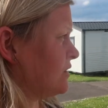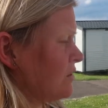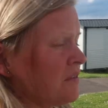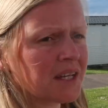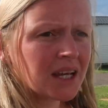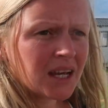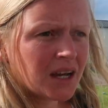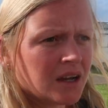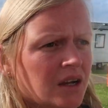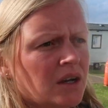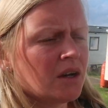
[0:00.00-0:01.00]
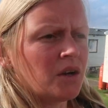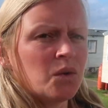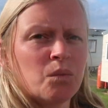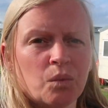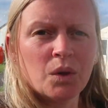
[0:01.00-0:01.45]
it's lovely.
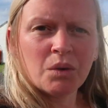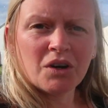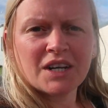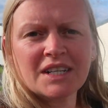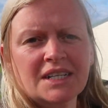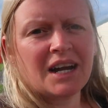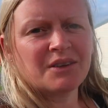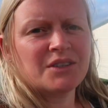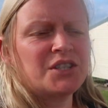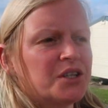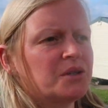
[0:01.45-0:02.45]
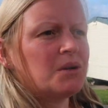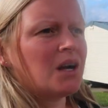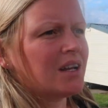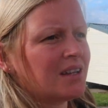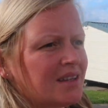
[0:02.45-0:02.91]
We're walking down to
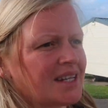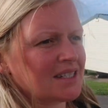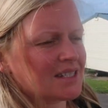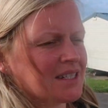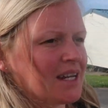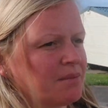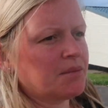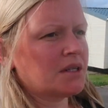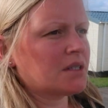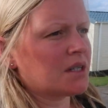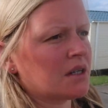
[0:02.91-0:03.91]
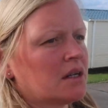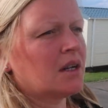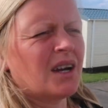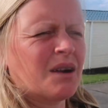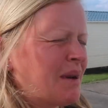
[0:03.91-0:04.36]
the entertainment.
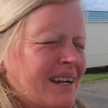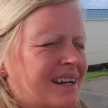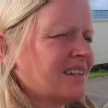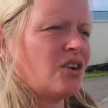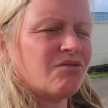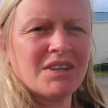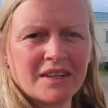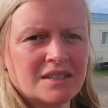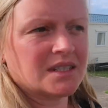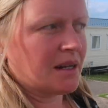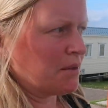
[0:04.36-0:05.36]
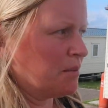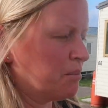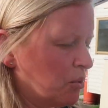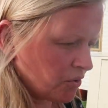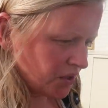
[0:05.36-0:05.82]
Well, like not really the
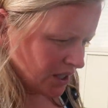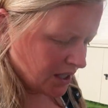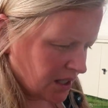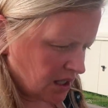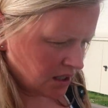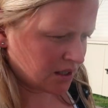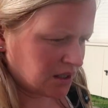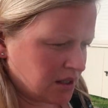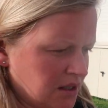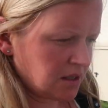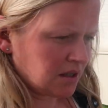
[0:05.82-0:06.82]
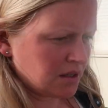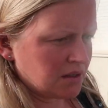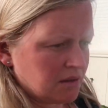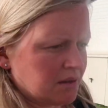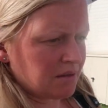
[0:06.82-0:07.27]
entertainment, but the,
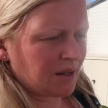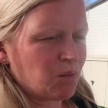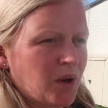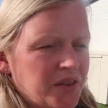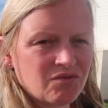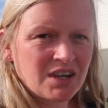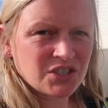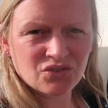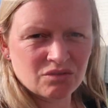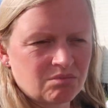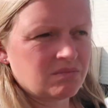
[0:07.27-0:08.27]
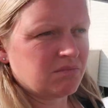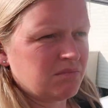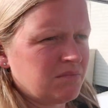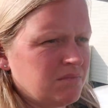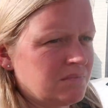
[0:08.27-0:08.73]
like where the restaurant,
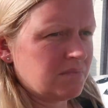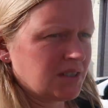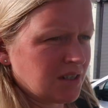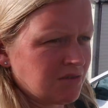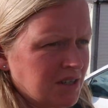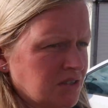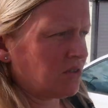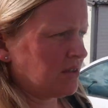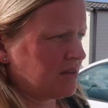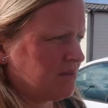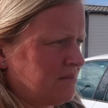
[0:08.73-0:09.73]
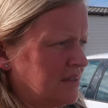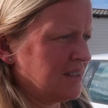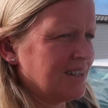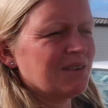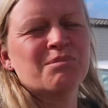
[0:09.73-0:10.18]
is it a restaurant?
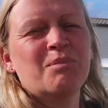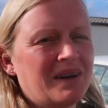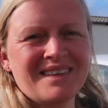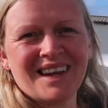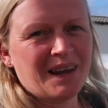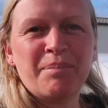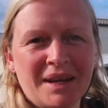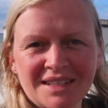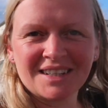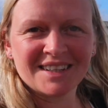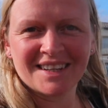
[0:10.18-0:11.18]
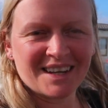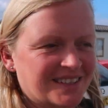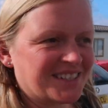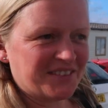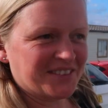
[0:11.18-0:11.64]
Nice. But yeah, basically, yeah,
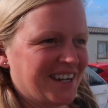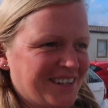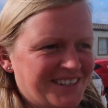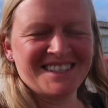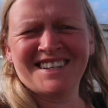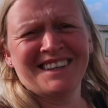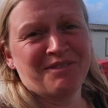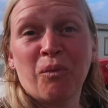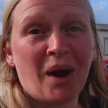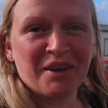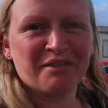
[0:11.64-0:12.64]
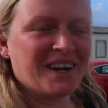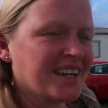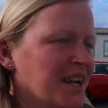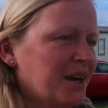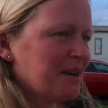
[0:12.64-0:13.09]
Stephen's like,
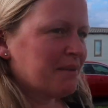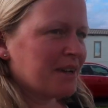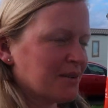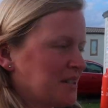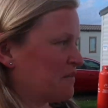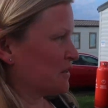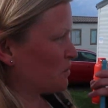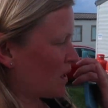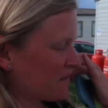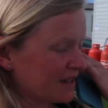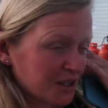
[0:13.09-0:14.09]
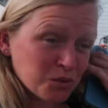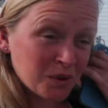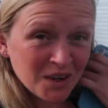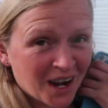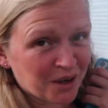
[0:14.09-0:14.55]
Wi-Fi. We're going down for some Wi-Fi, because
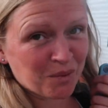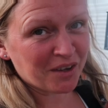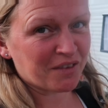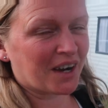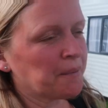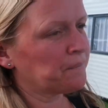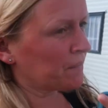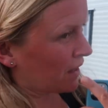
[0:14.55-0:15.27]
we've not had Wi-Fi